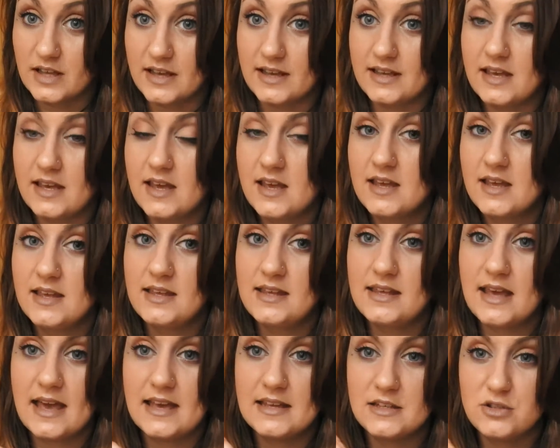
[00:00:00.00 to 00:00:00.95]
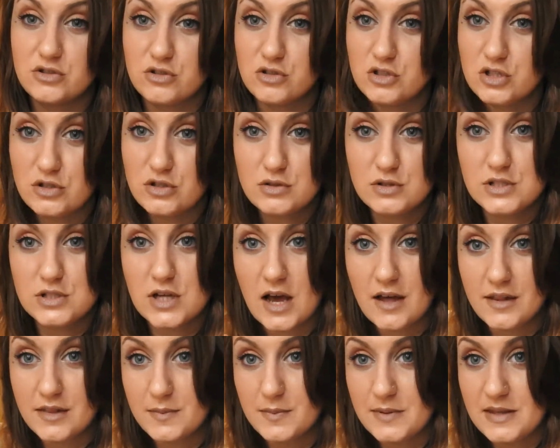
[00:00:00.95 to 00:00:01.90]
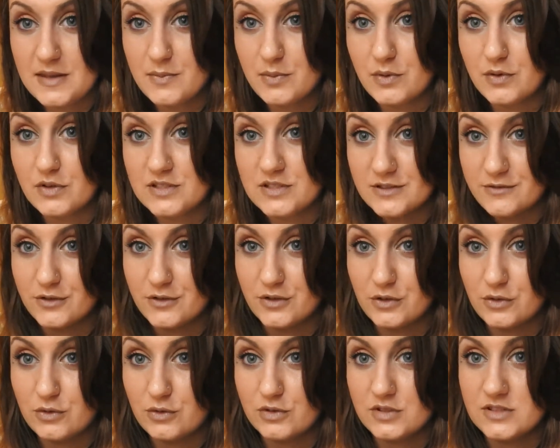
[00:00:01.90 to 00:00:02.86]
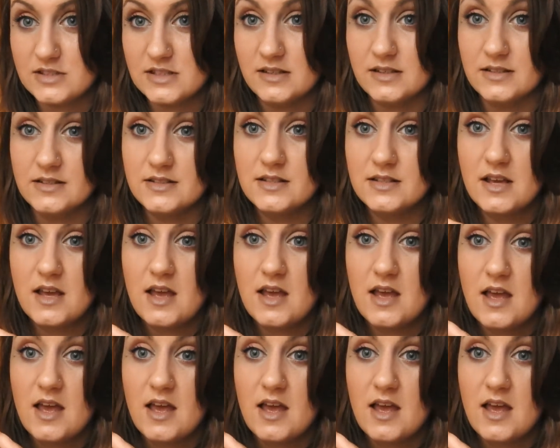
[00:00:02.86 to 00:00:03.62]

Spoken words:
Like, get introduced to other people in different courses.